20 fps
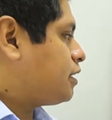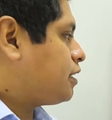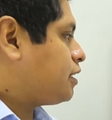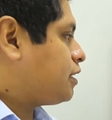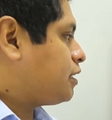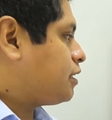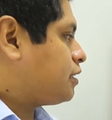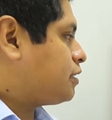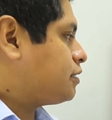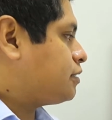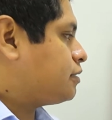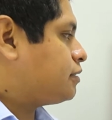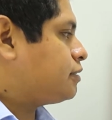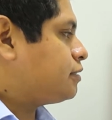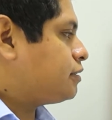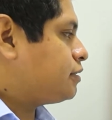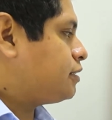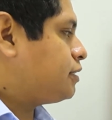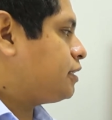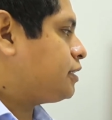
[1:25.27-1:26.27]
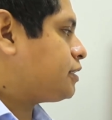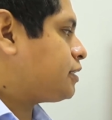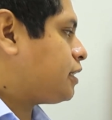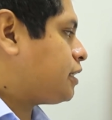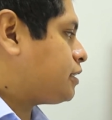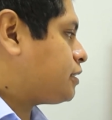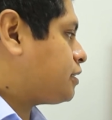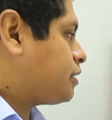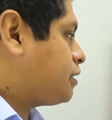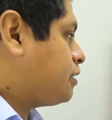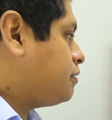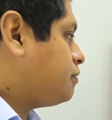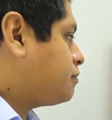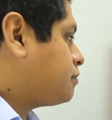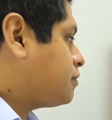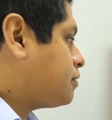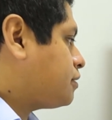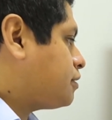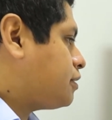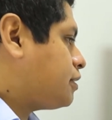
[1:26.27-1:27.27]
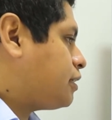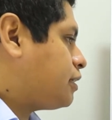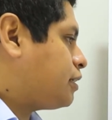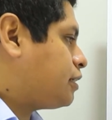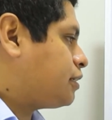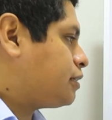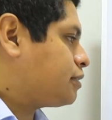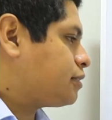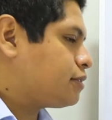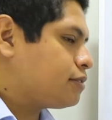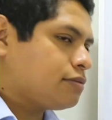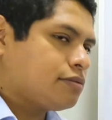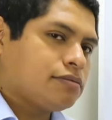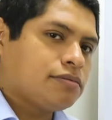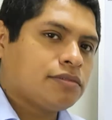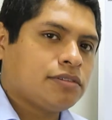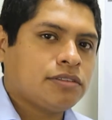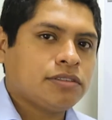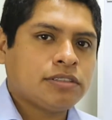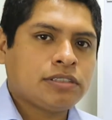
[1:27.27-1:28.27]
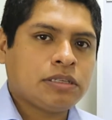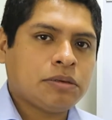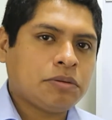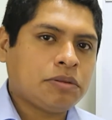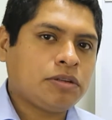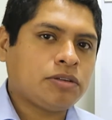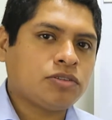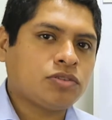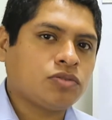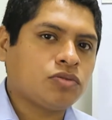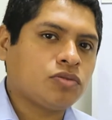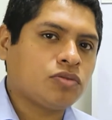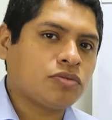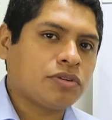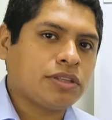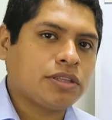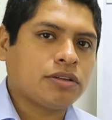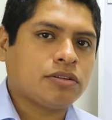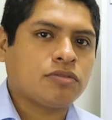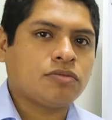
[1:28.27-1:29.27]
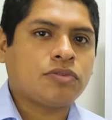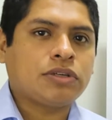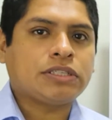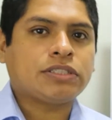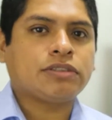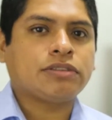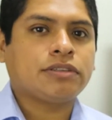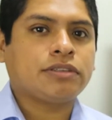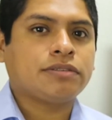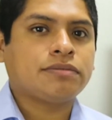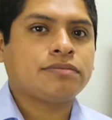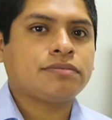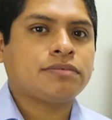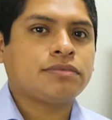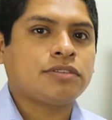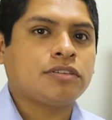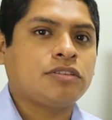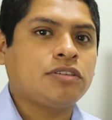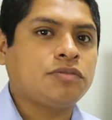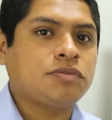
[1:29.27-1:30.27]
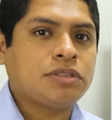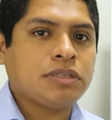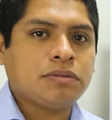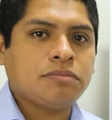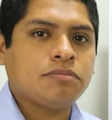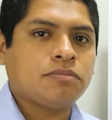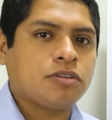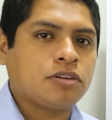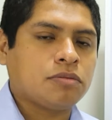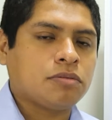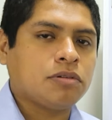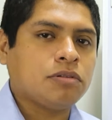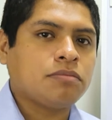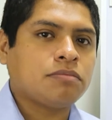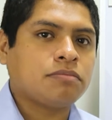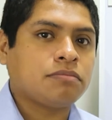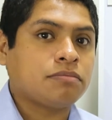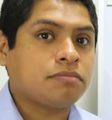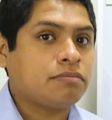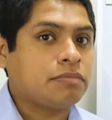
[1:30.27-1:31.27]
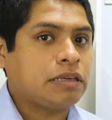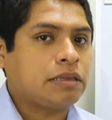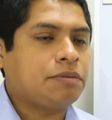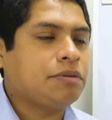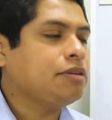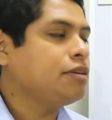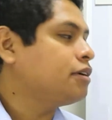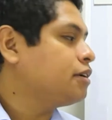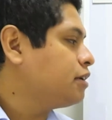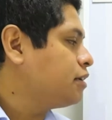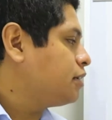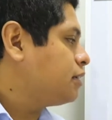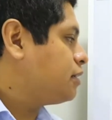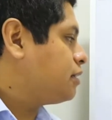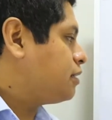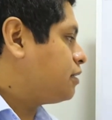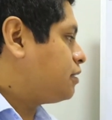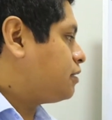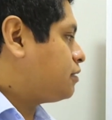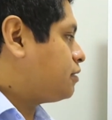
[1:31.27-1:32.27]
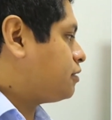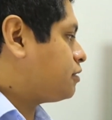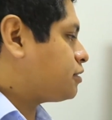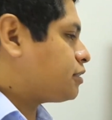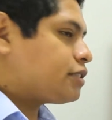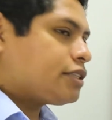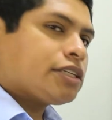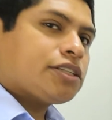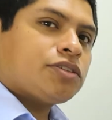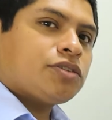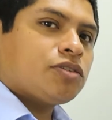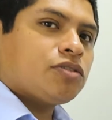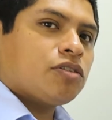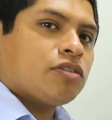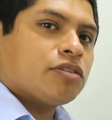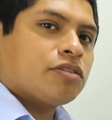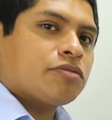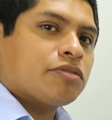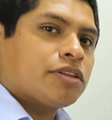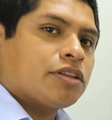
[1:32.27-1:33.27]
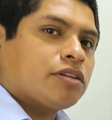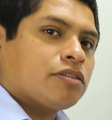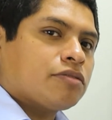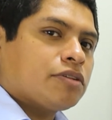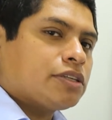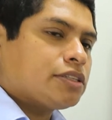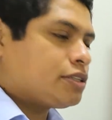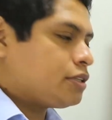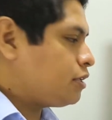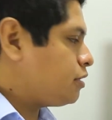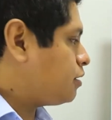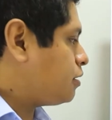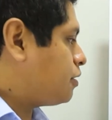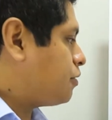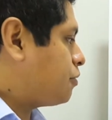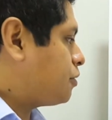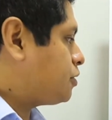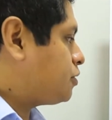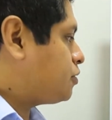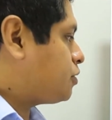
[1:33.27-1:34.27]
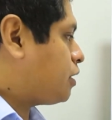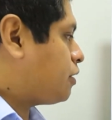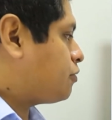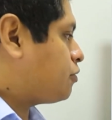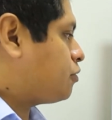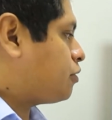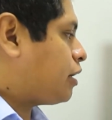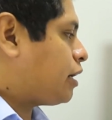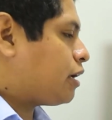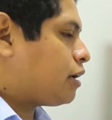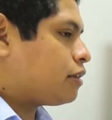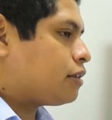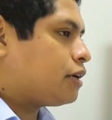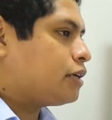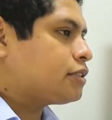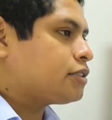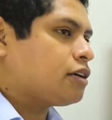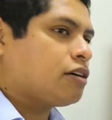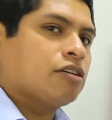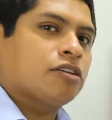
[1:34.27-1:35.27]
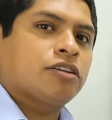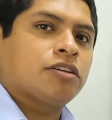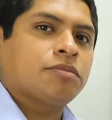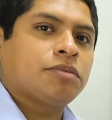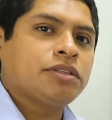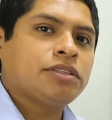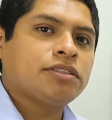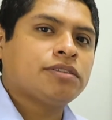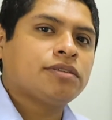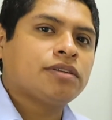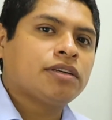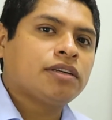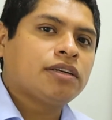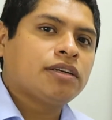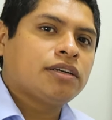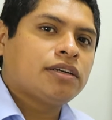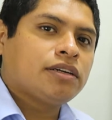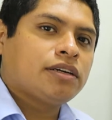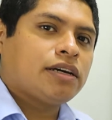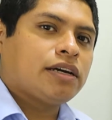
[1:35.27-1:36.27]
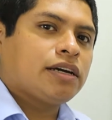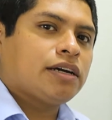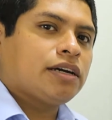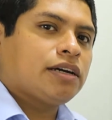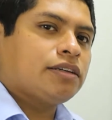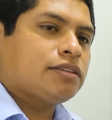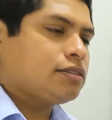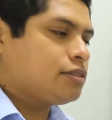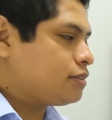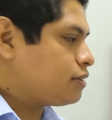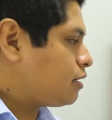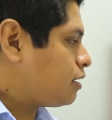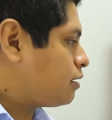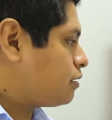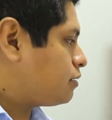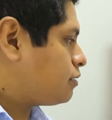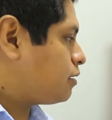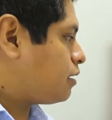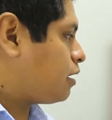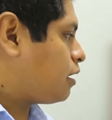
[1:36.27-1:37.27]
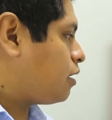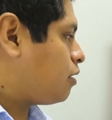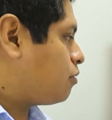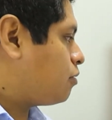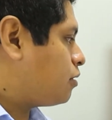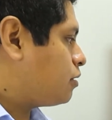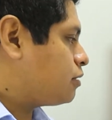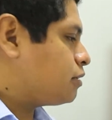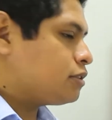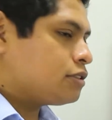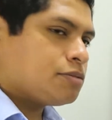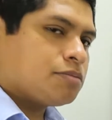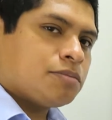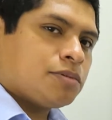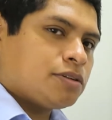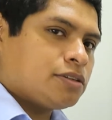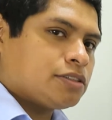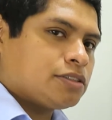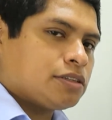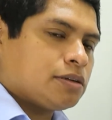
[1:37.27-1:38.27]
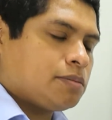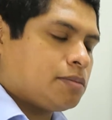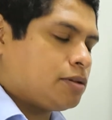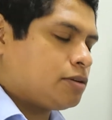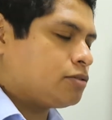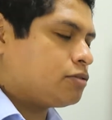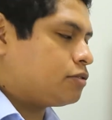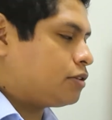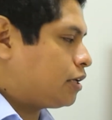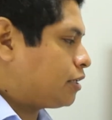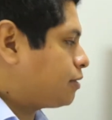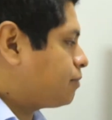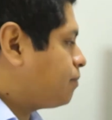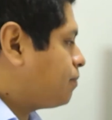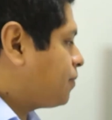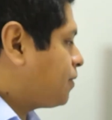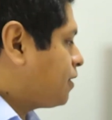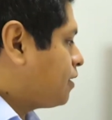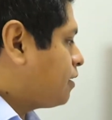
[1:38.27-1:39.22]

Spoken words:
And this essay is similar to critical reasoning. So you've seen verbal, maybe. There's a section called critical reasoning in which you have to analyze arguments, and AWA is very similar to that.